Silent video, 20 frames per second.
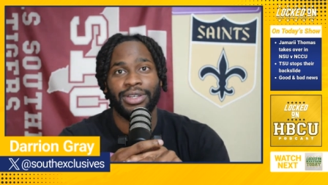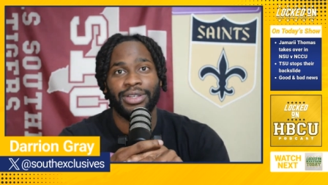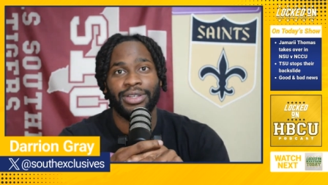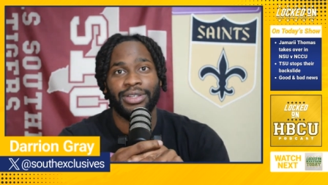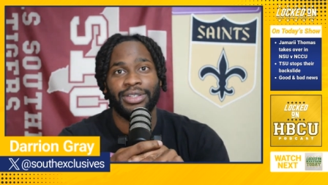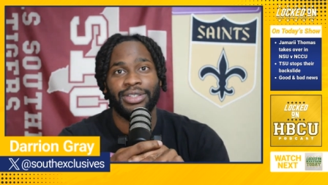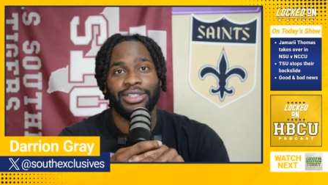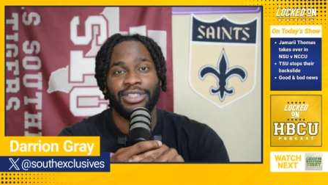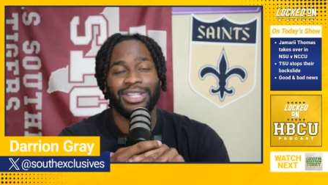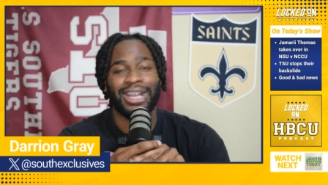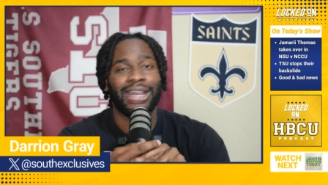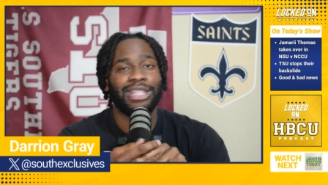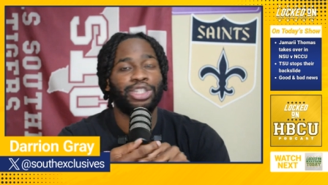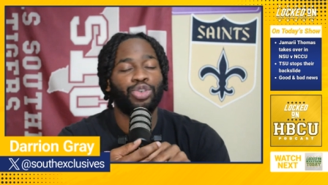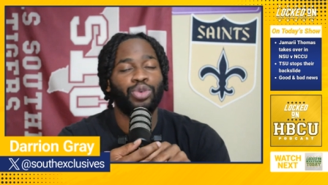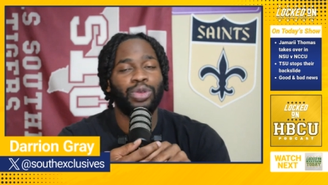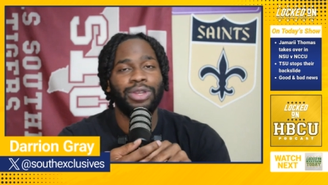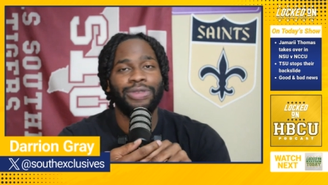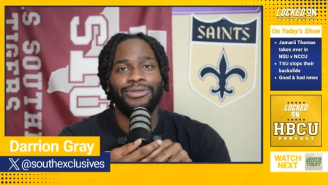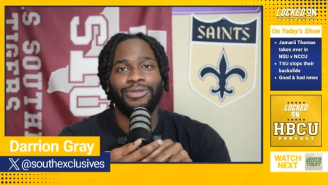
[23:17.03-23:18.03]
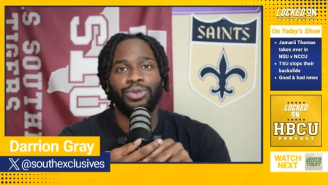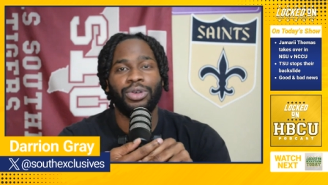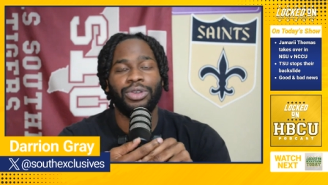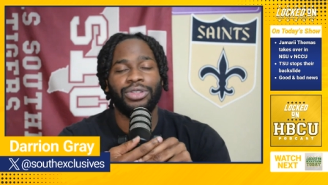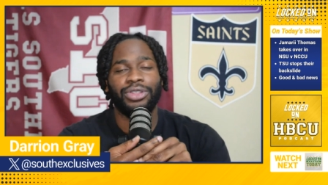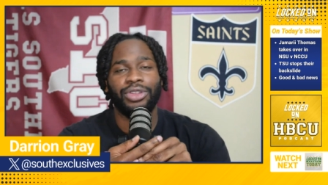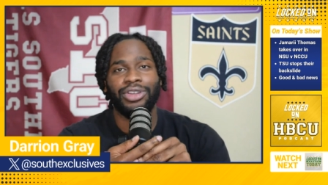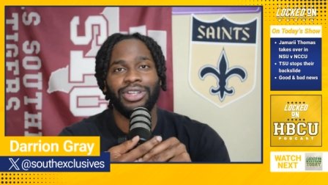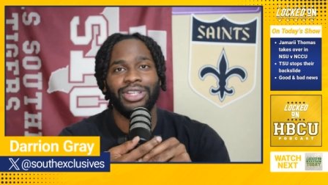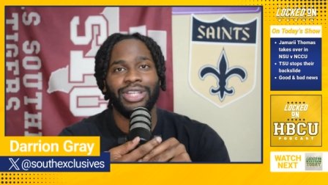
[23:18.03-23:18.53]
Shot
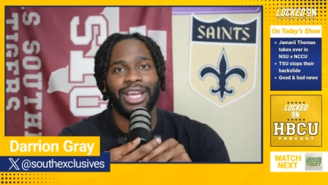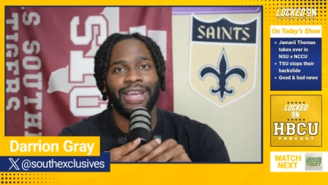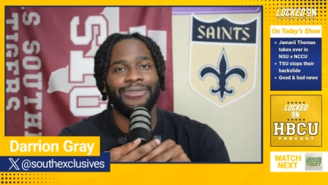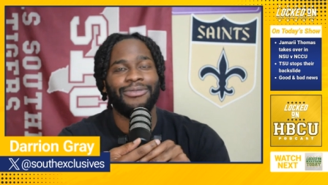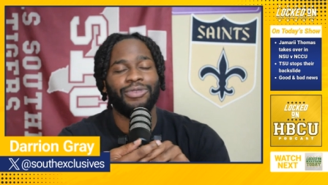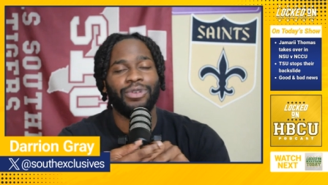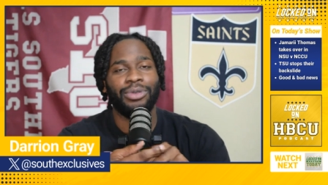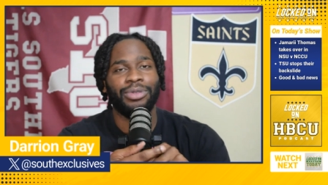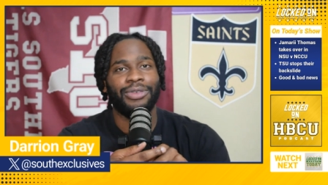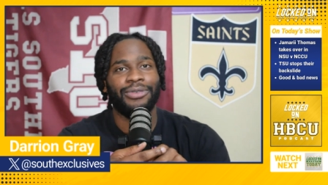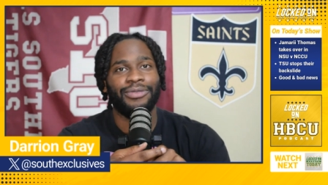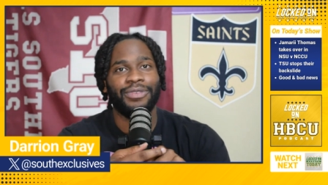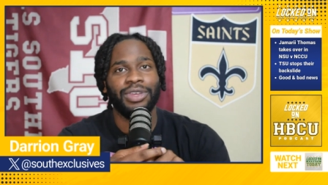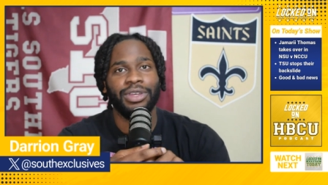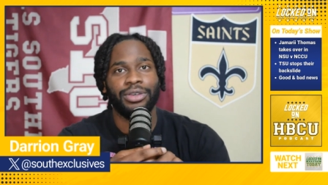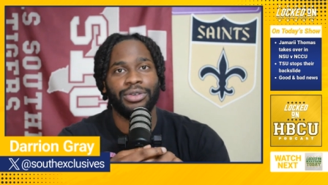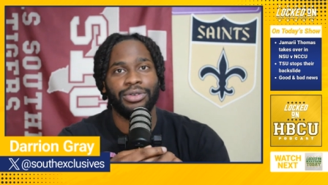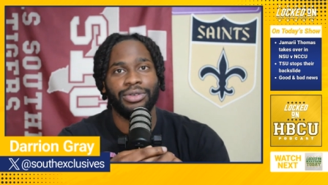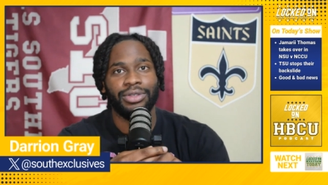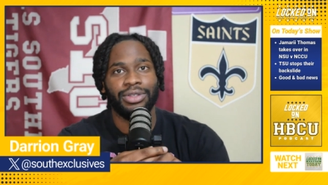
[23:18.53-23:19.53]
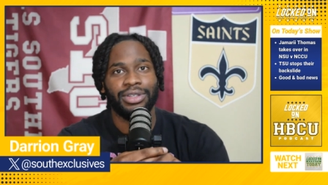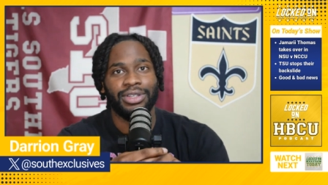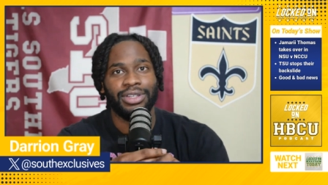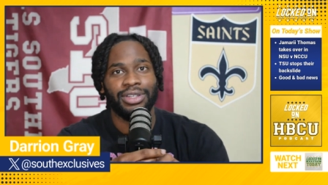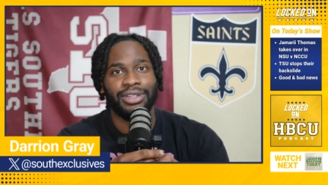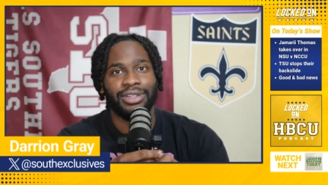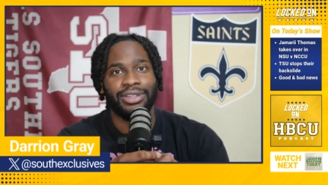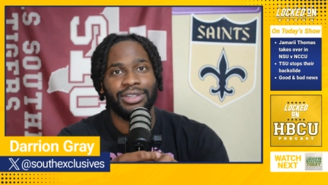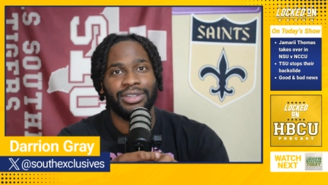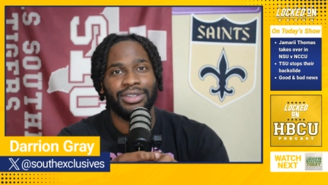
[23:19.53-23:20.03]
24-38 from the field.
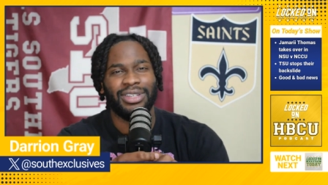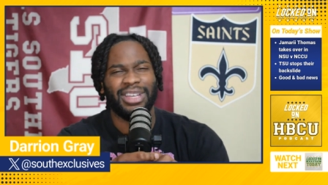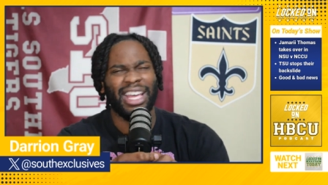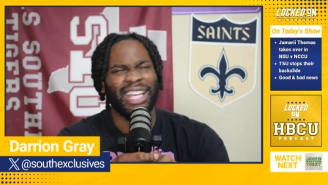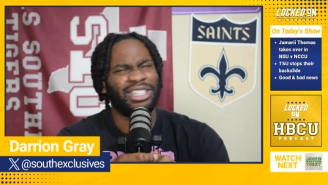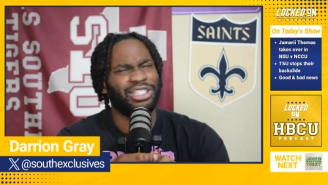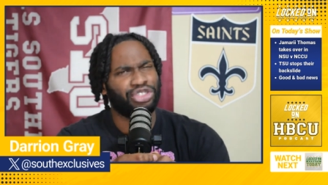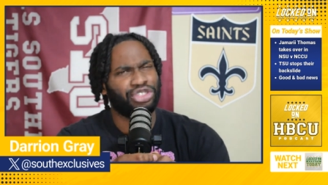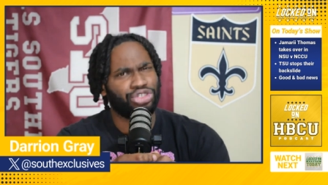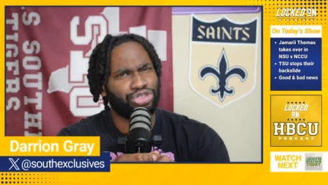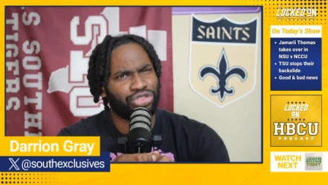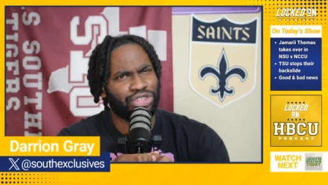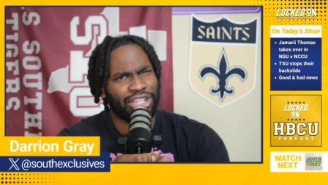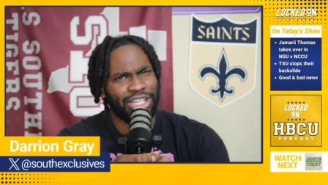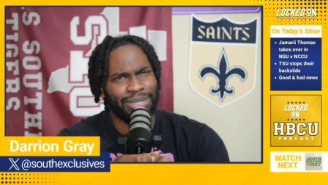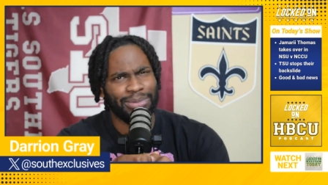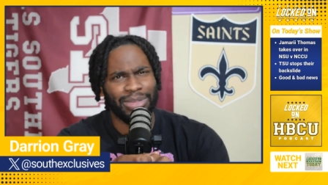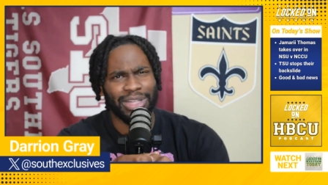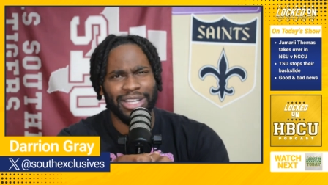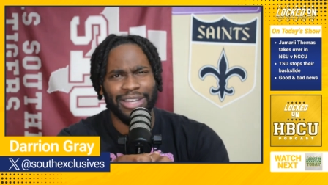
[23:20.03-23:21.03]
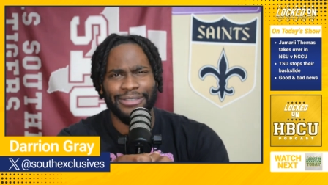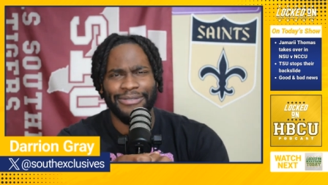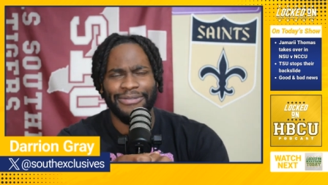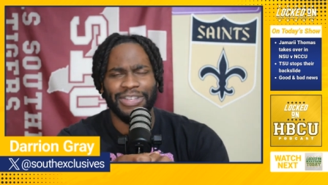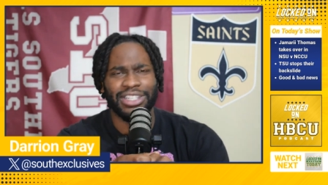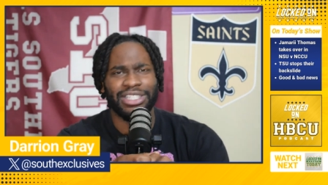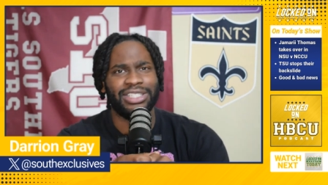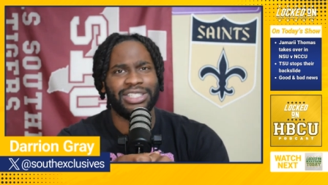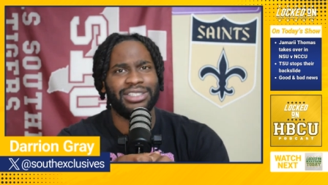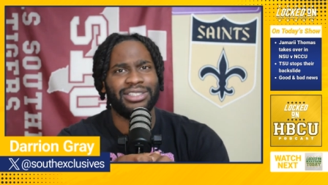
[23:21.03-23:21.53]
Extremely
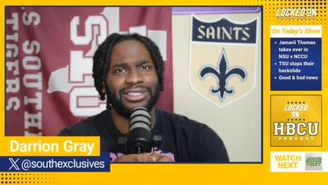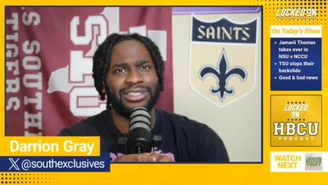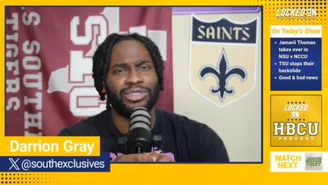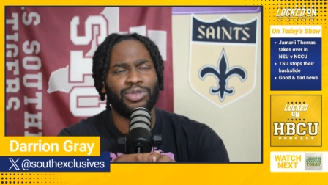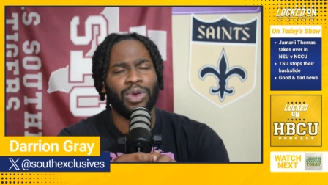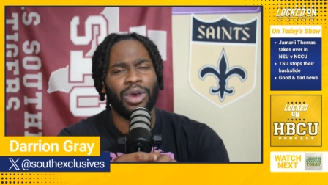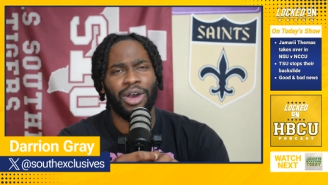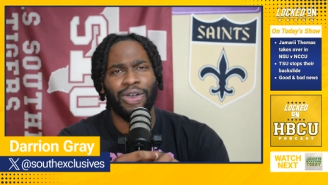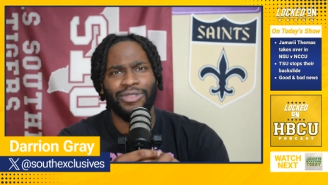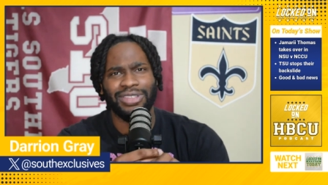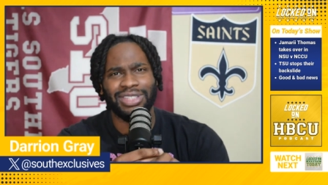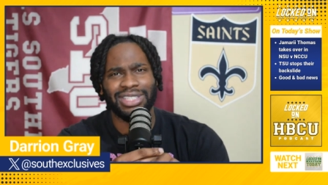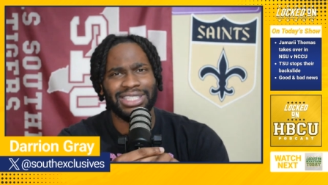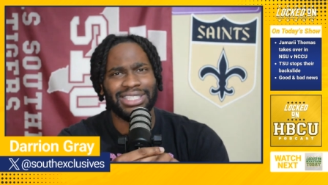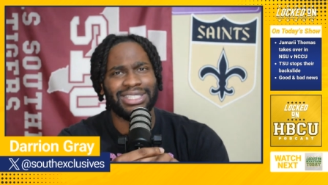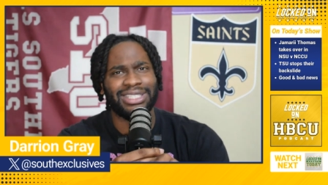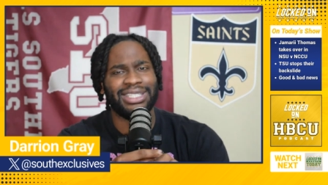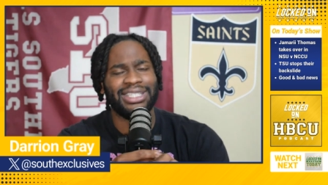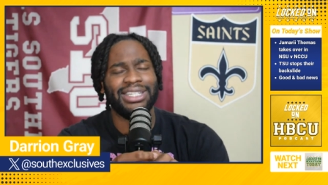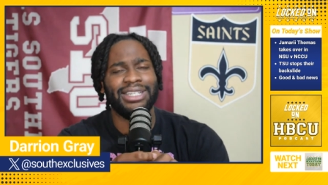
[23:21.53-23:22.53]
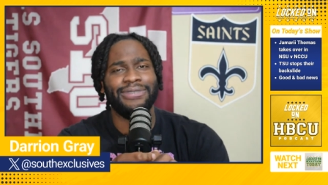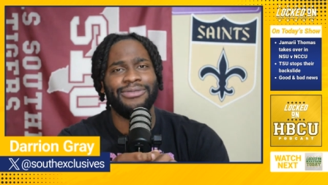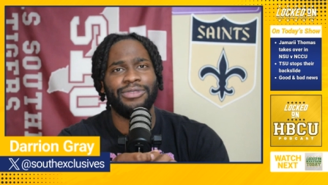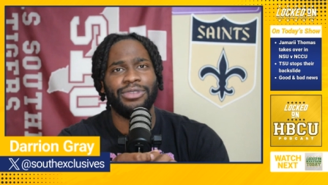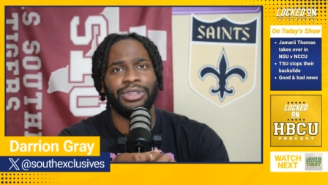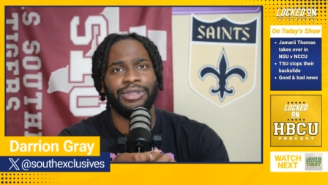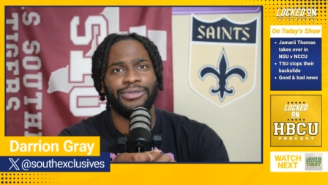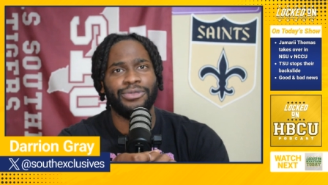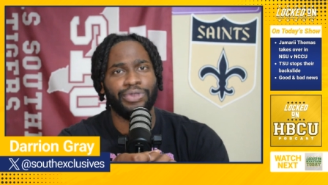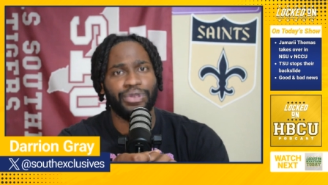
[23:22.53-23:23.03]
efficient. 12 of 16 from
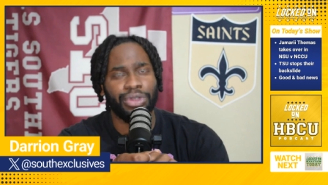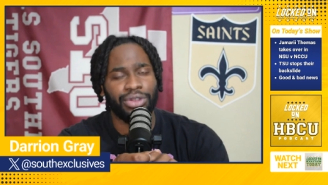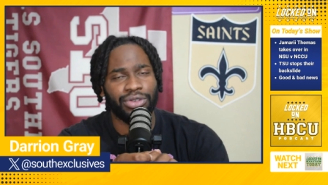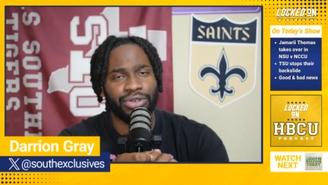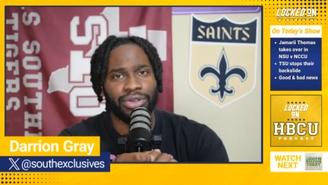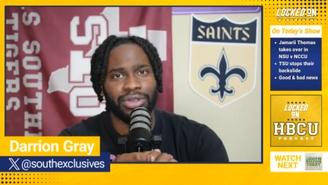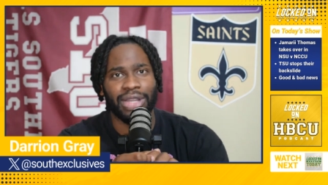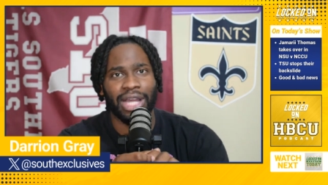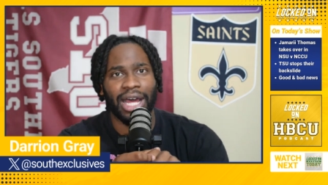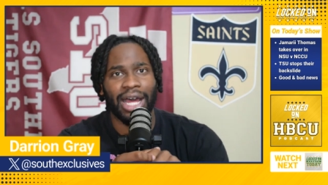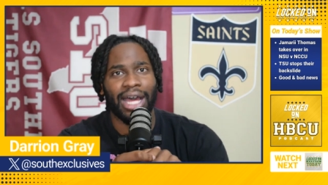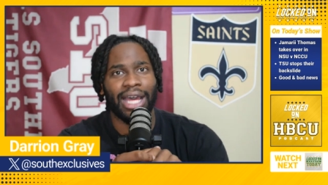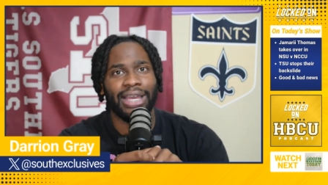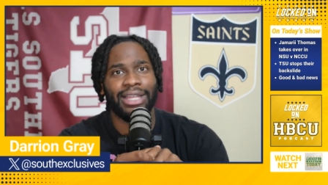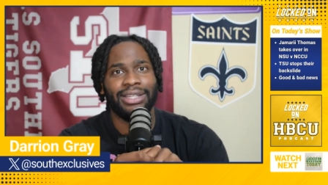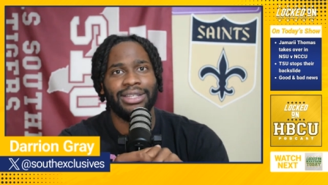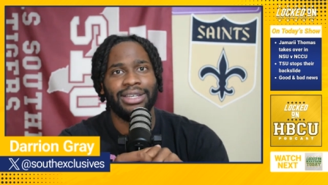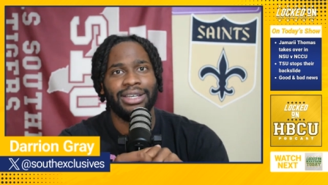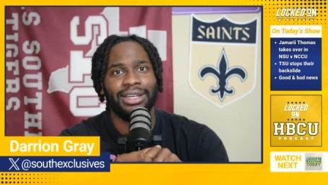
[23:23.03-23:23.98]
the free throw line.